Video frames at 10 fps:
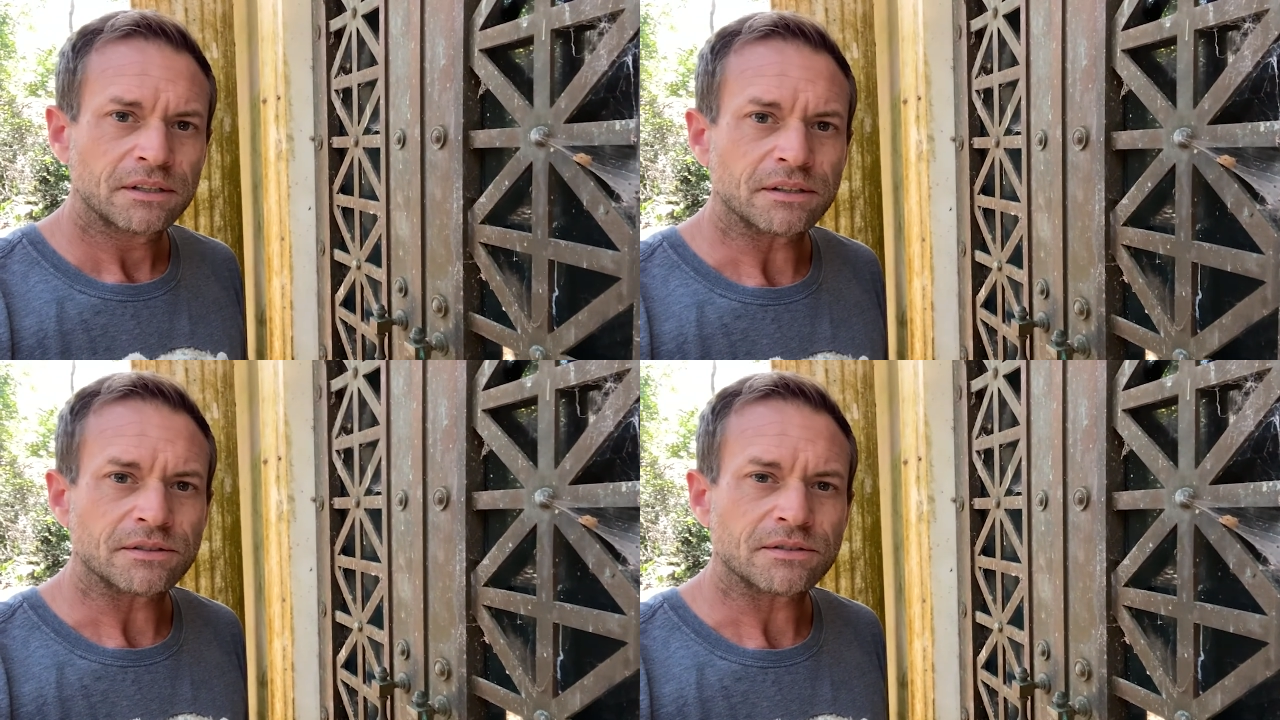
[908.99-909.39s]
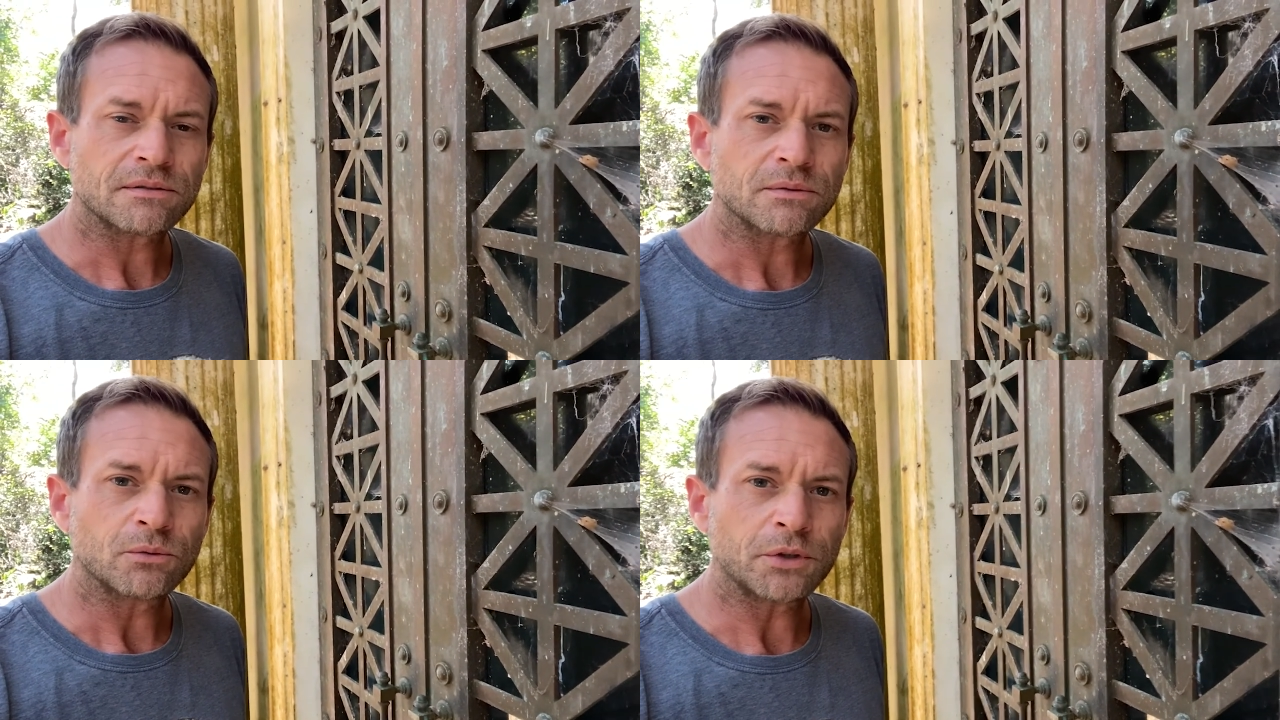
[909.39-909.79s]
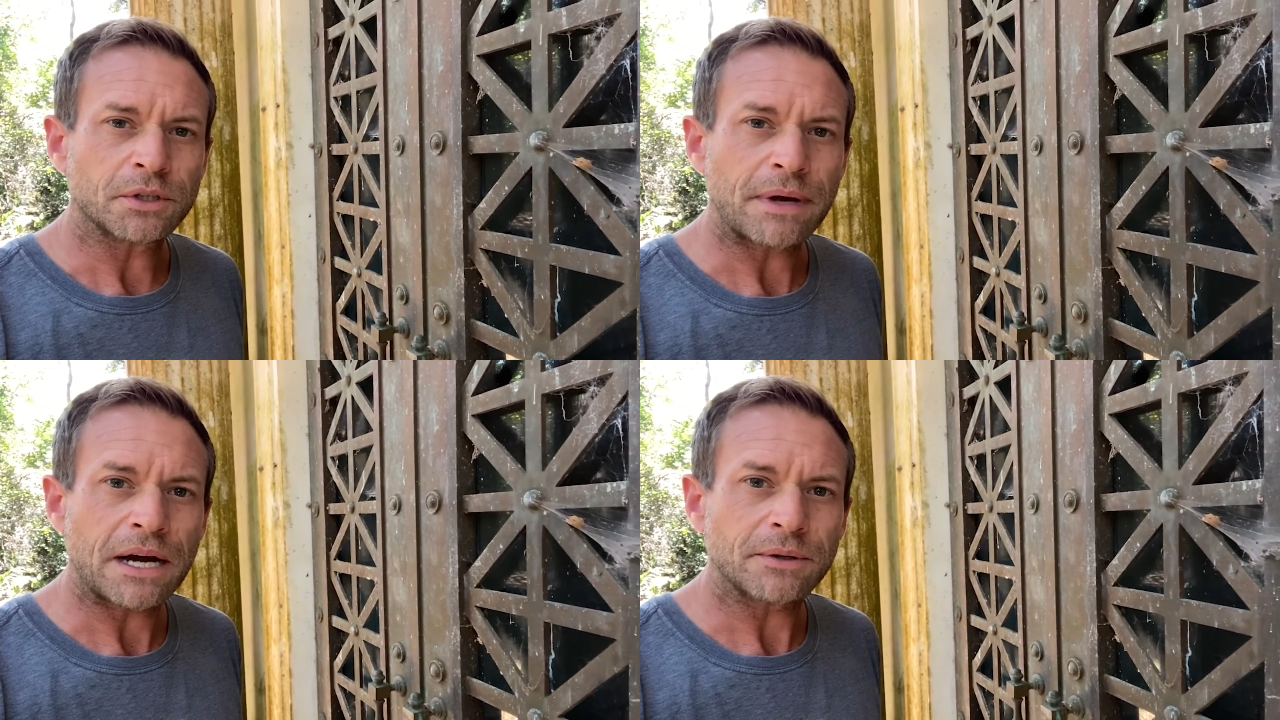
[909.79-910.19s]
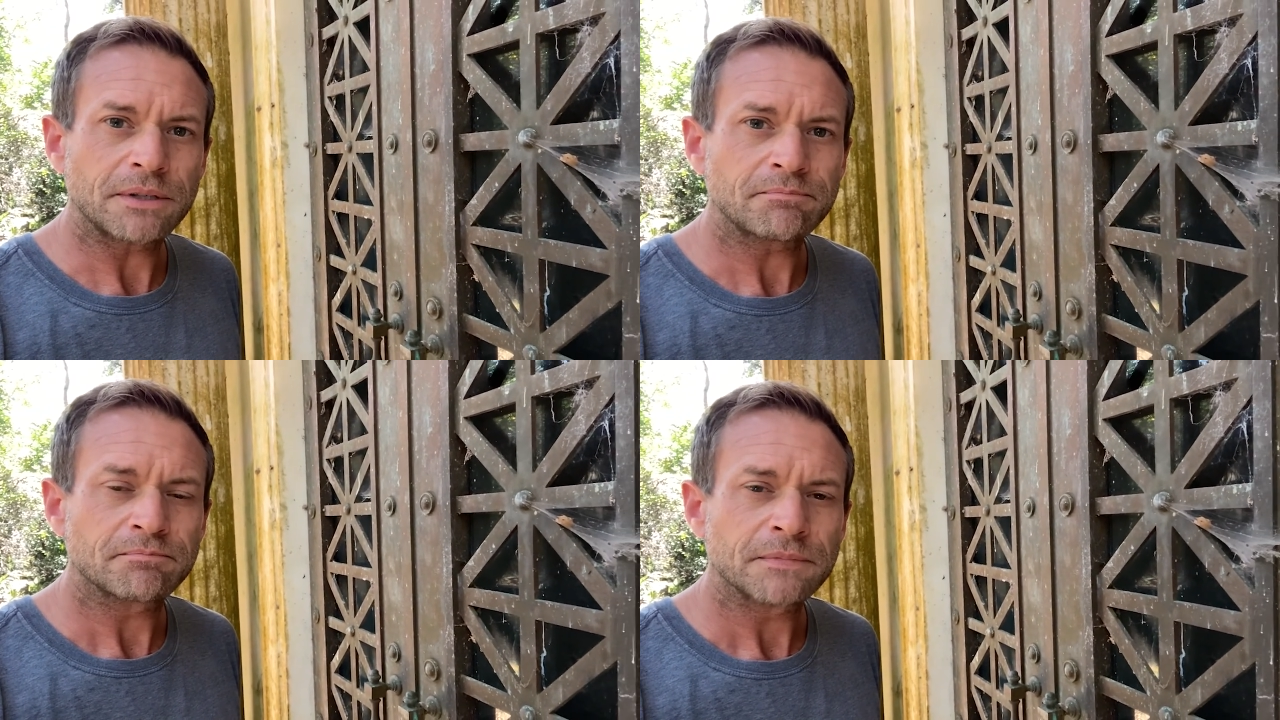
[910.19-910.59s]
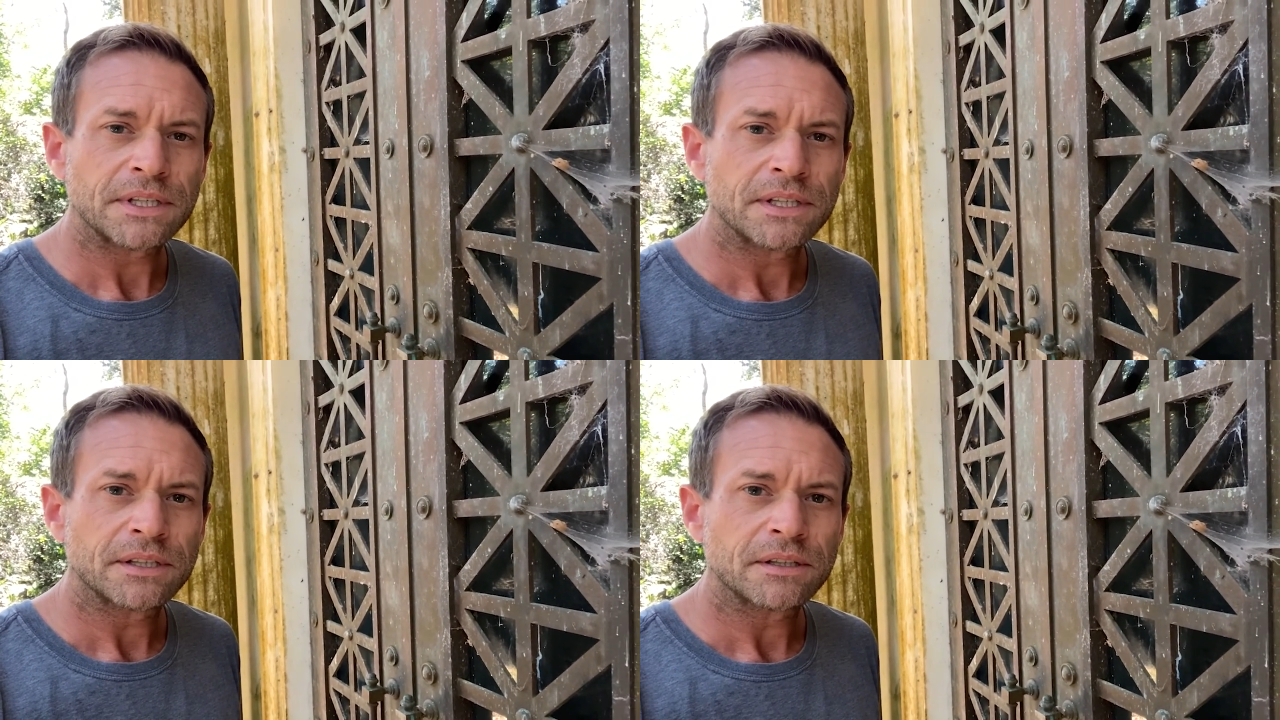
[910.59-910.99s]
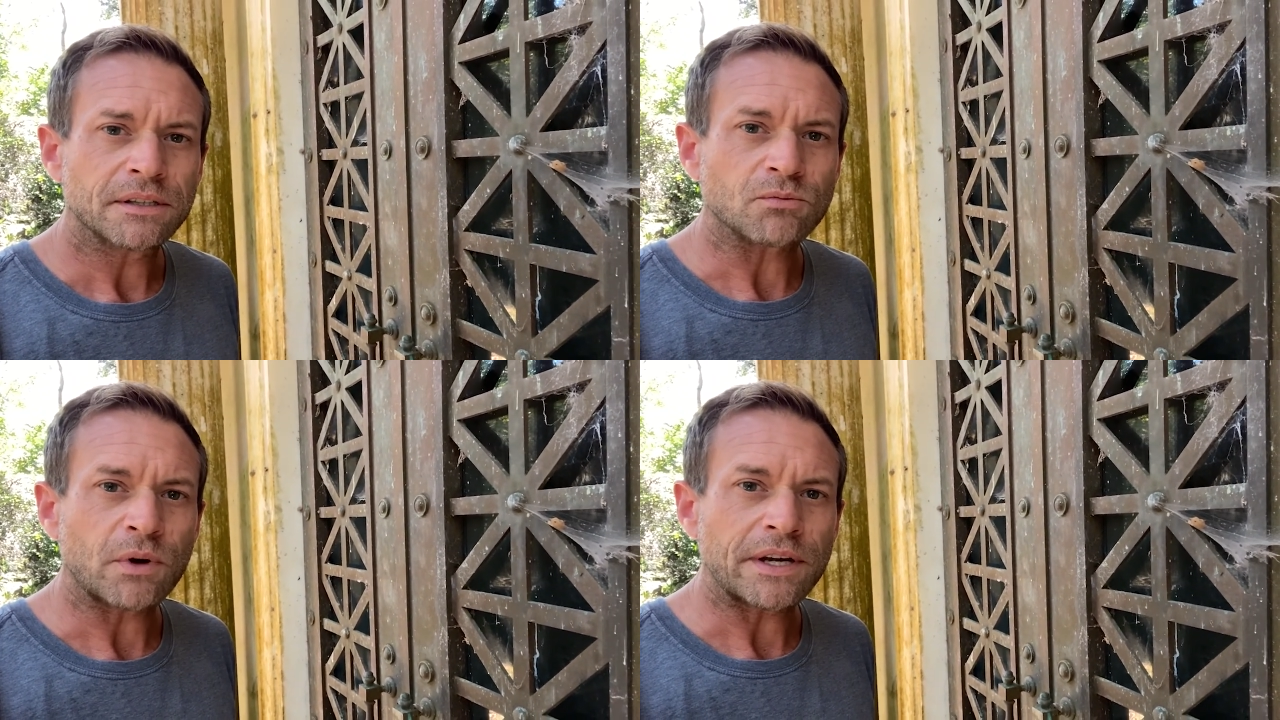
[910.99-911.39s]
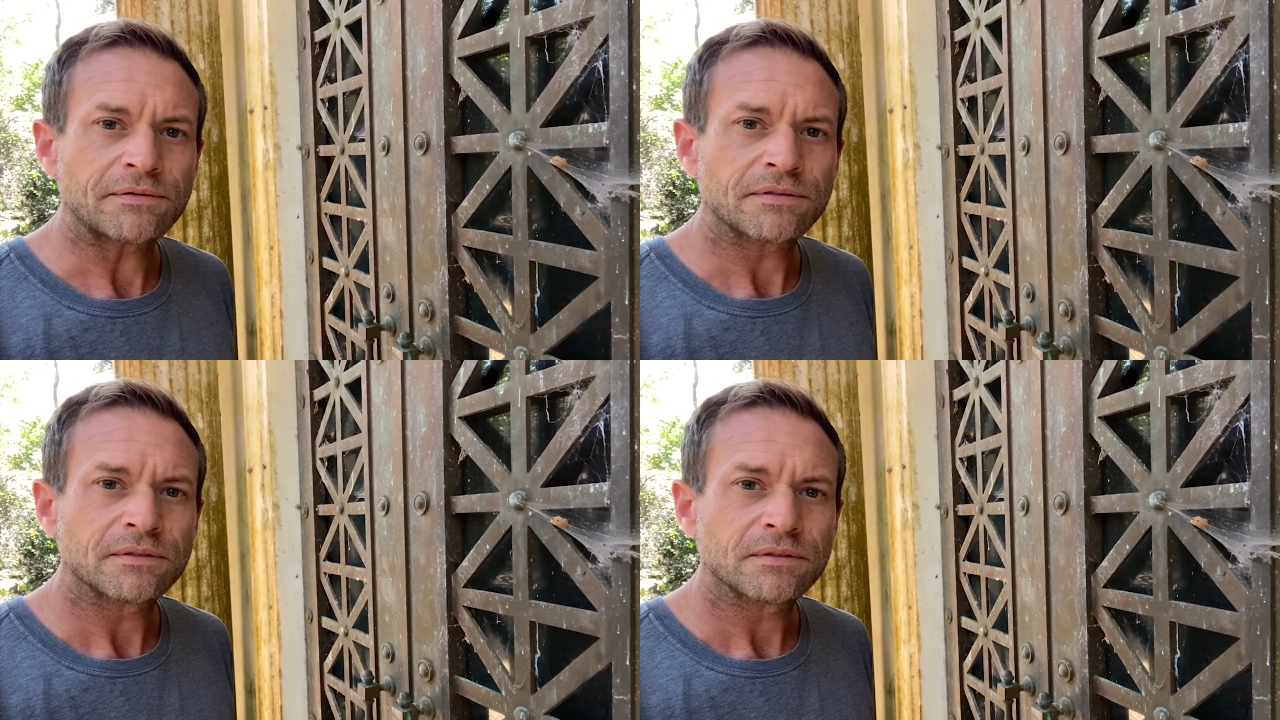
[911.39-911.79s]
It's William Howie, his wife,